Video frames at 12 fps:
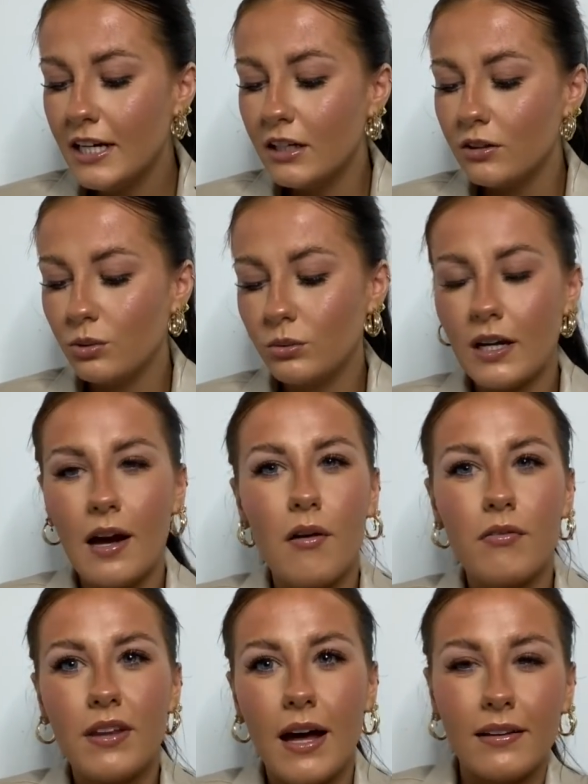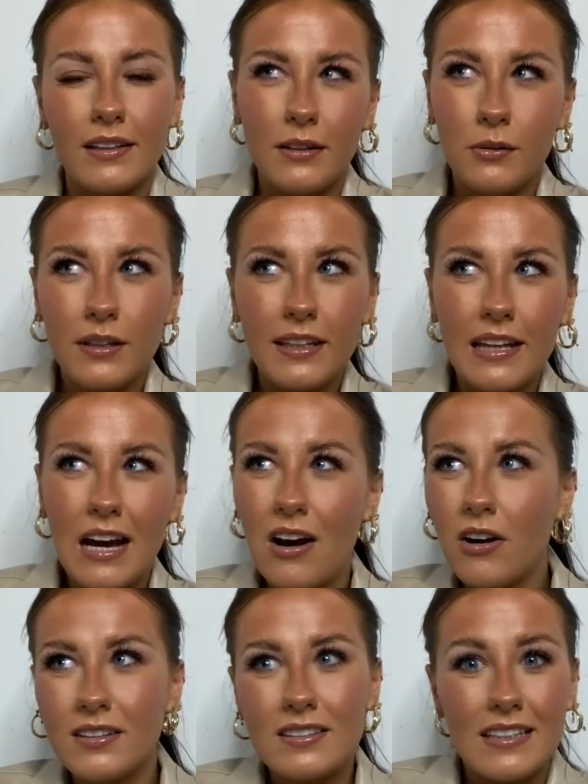don't have that, like, you know, like that
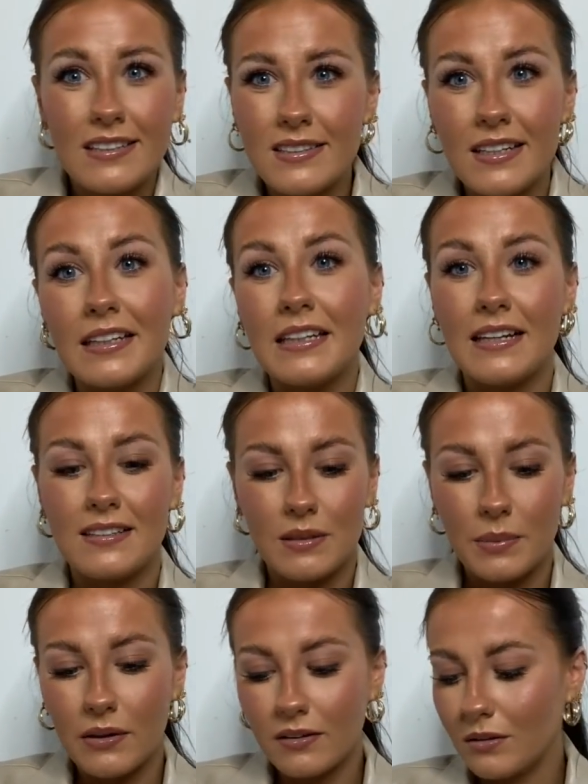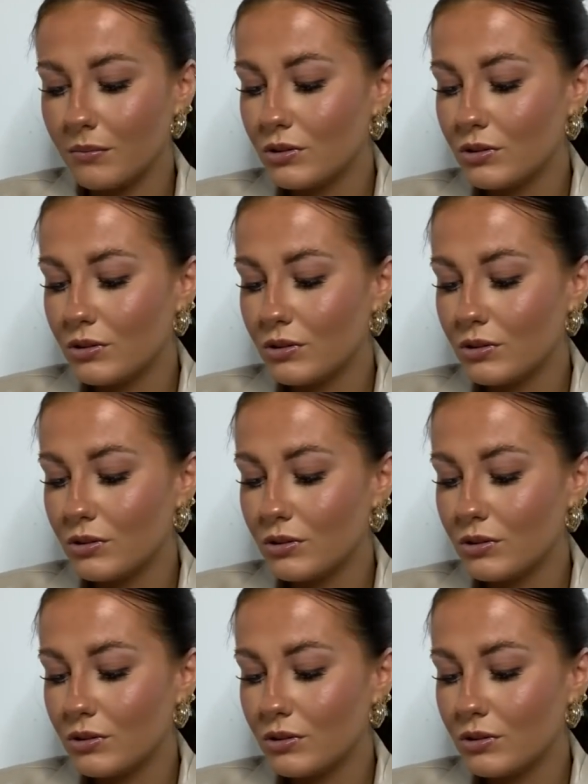artisticness about them.